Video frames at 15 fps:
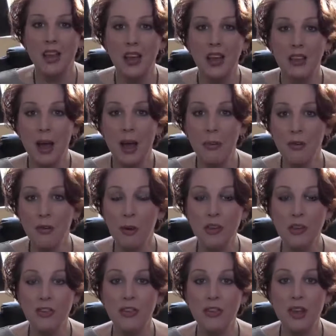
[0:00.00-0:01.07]
Now, the type of
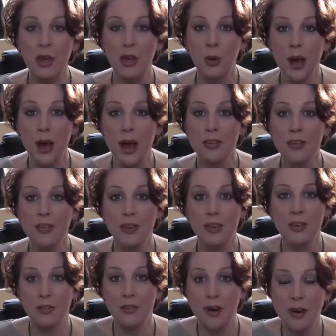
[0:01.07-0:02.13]
questions that you
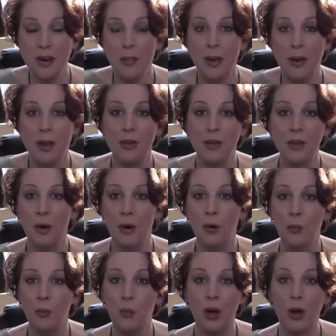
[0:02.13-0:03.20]
ask is very dependent
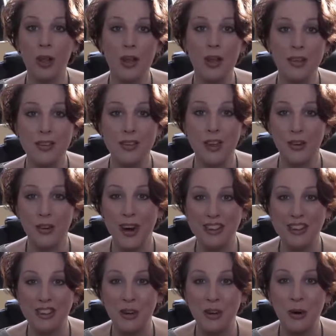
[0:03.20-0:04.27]
on what it is that you're
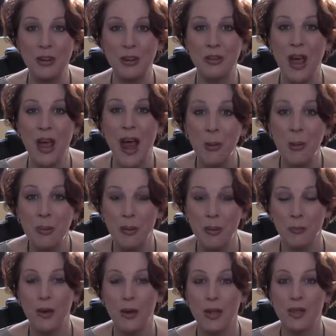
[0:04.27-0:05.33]
actually going to help
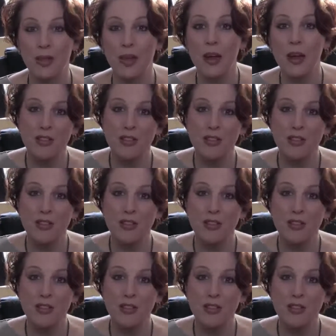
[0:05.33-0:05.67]
them with.